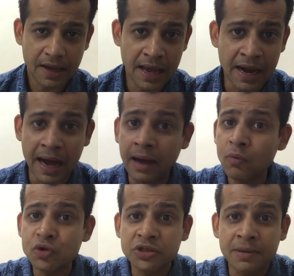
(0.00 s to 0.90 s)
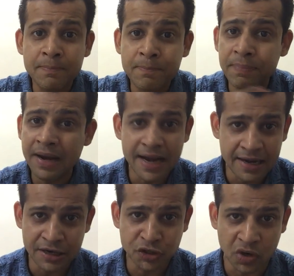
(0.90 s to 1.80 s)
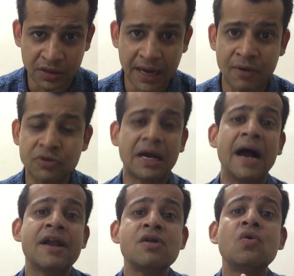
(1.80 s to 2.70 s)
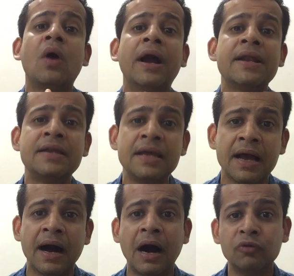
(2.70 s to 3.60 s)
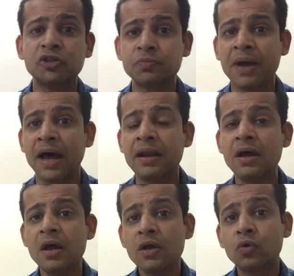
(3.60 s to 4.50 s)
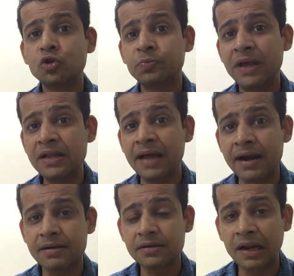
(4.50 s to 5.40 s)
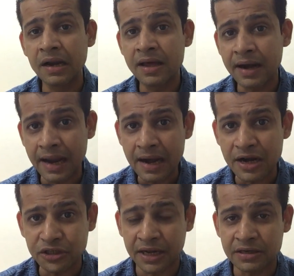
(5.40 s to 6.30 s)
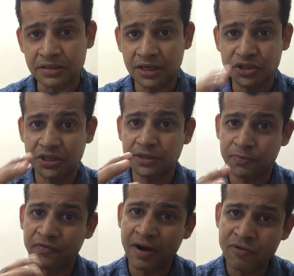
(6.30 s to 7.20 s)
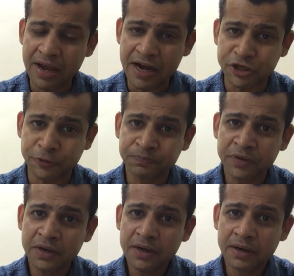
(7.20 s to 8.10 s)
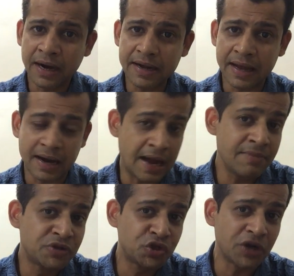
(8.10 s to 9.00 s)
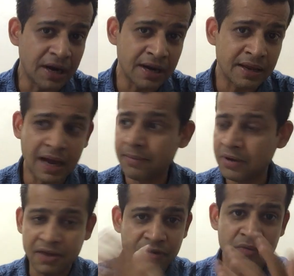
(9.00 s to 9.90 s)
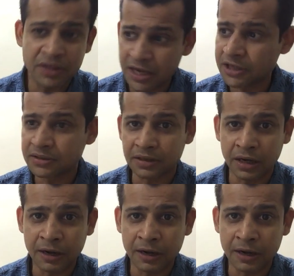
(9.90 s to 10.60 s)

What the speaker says: And I was completely shocked. I had no idea how this man could speak that clear English and such a profound English, right? And I'm struggling. I'm living with these